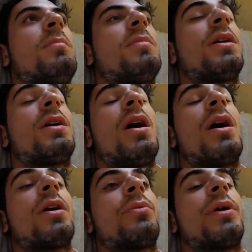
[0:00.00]
I'm not
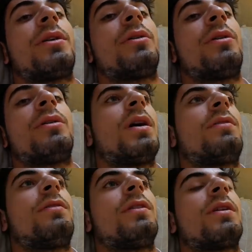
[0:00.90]
hungry at all.
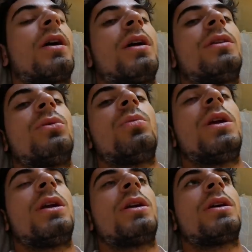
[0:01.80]
I feel kind of
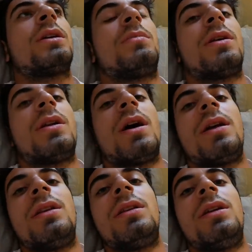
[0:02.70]
weak, but
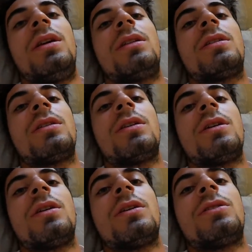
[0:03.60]
I need
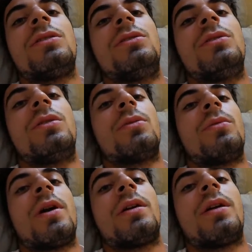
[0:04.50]
to do the
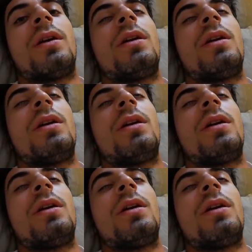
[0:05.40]
running.